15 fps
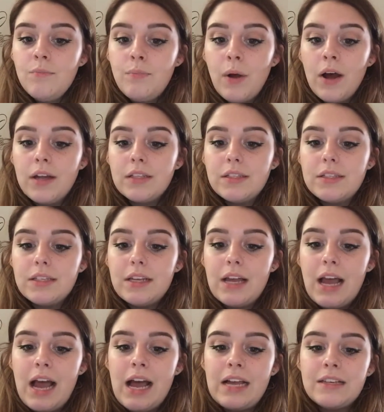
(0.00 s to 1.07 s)
But
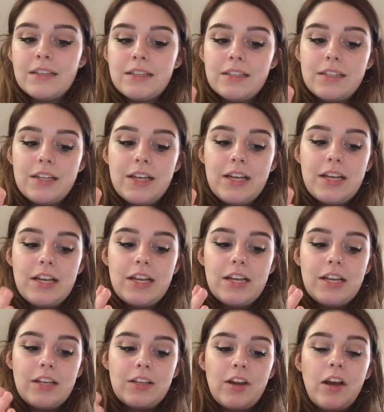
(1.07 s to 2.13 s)
as
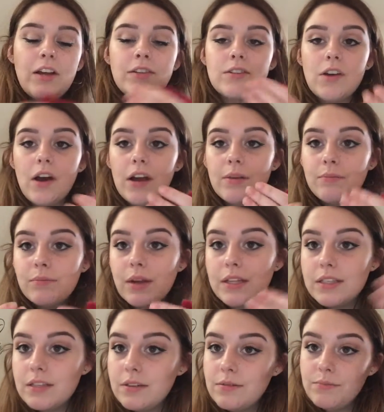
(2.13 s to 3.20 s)
kind of time
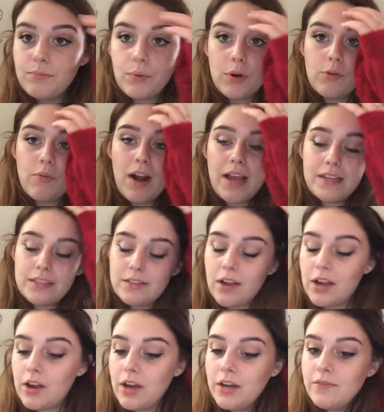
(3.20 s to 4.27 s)
progressed,
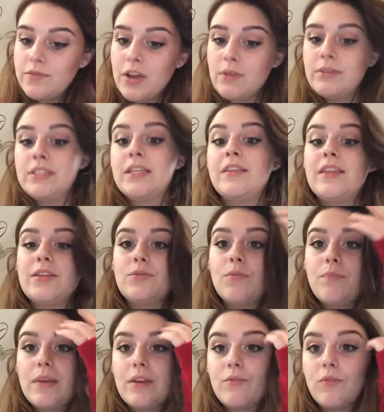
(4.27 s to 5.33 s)
I kind of noticed that this
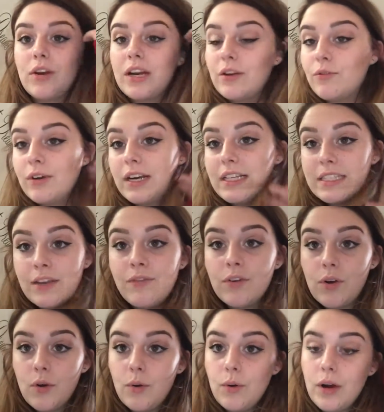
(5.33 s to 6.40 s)
would be really, really
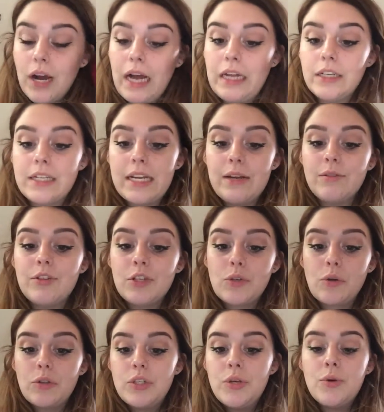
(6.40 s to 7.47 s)
difficult, and it
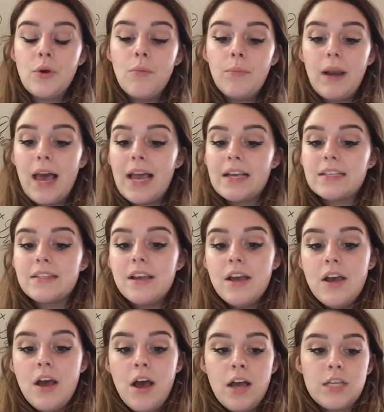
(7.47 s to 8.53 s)
just got too complex,
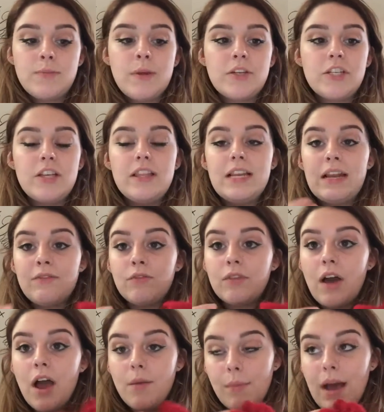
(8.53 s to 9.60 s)
especially at the level
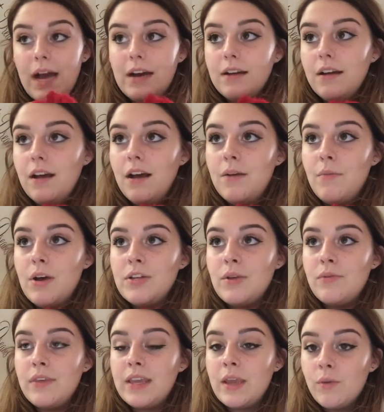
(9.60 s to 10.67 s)
that I'm at. I
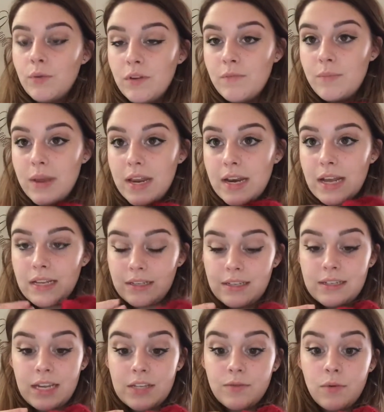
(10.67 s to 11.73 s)
don't think it would have been as
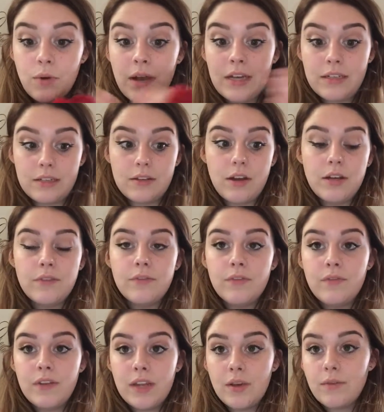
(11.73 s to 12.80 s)
successful as kind of the
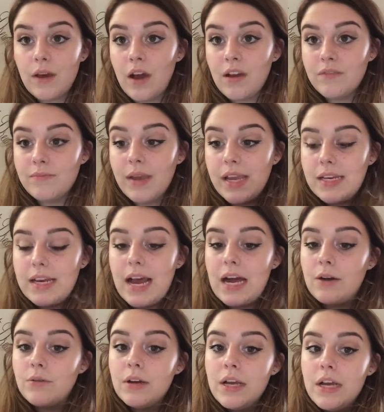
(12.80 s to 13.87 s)
video that I've made
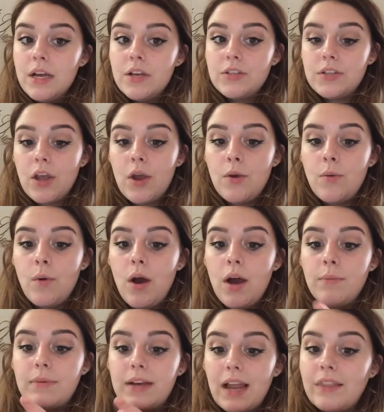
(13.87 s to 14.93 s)
now. So
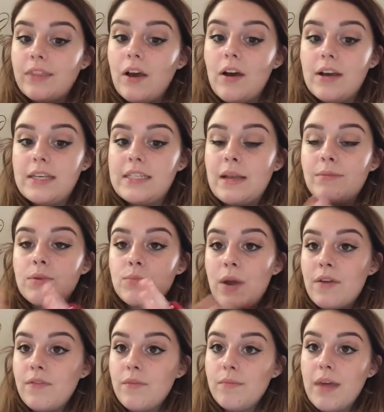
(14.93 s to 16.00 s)
I'm glad that I stepped
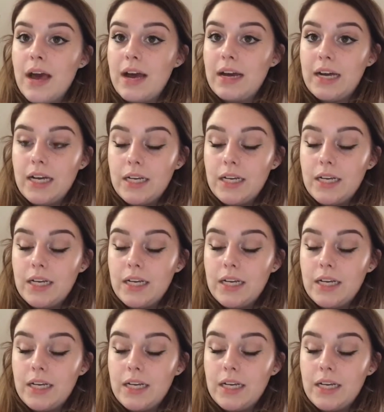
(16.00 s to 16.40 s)
away from that.